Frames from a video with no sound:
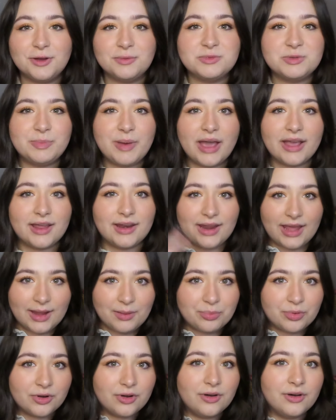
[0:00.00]
filmed back in
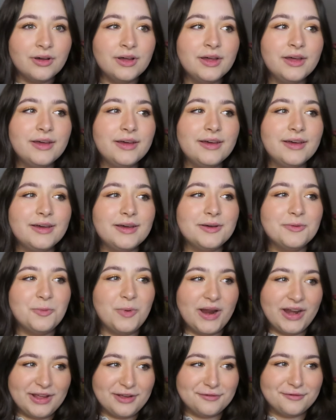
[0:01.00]
April
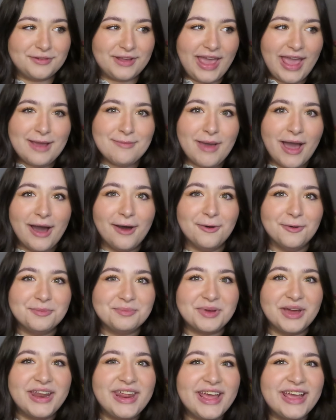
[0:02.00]
when it came out,
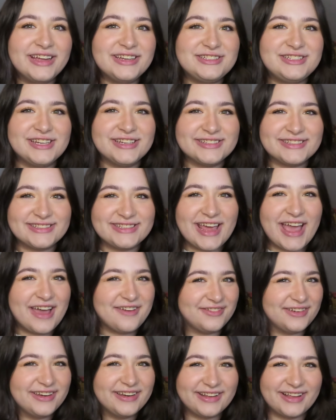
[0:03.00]
but I just
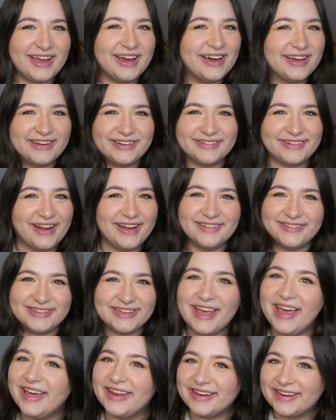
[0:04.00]
haven't gotten around
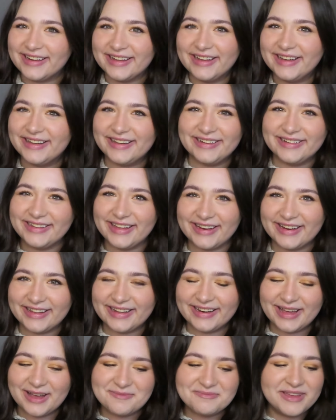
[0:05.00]
to editing it and getting
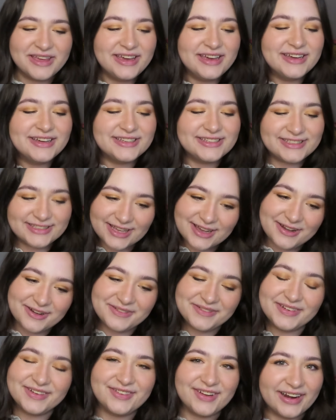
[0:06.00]
it up. So
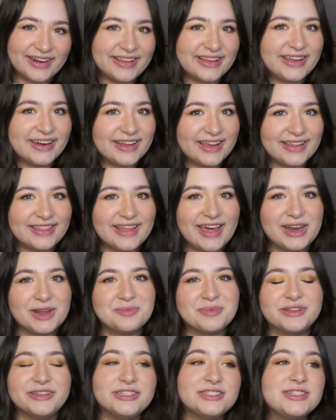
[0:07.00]
we're finally gonna get that
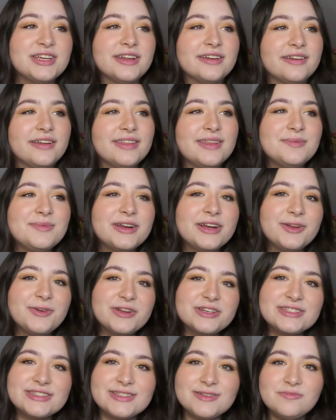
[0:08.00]
up on the channel, and then we're gonna
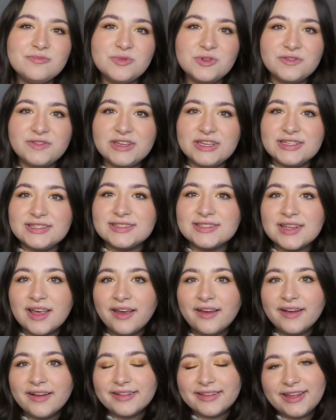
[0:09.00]
watch some movies
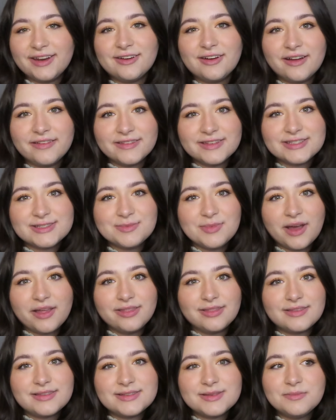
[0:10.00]
later on this
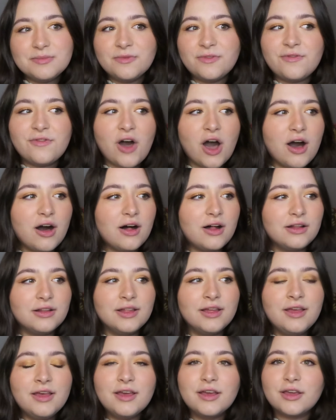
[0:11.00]
month, some
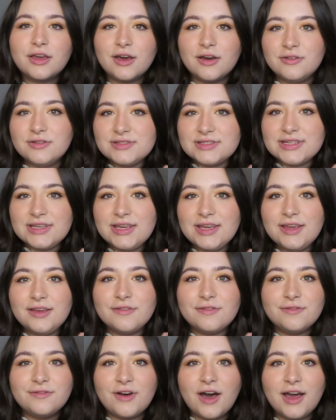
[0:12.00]
fall cozy
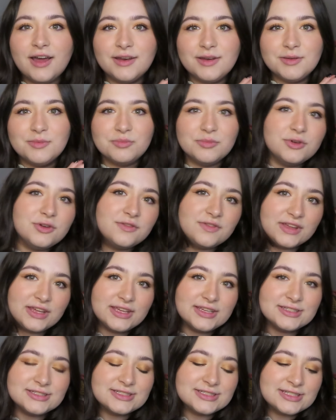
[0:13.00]
fun
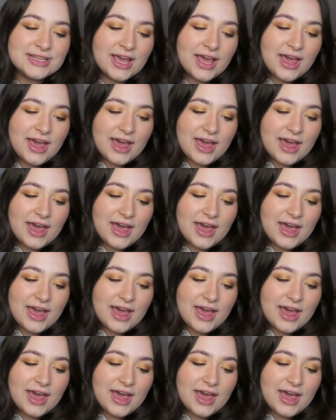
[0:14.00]
movies,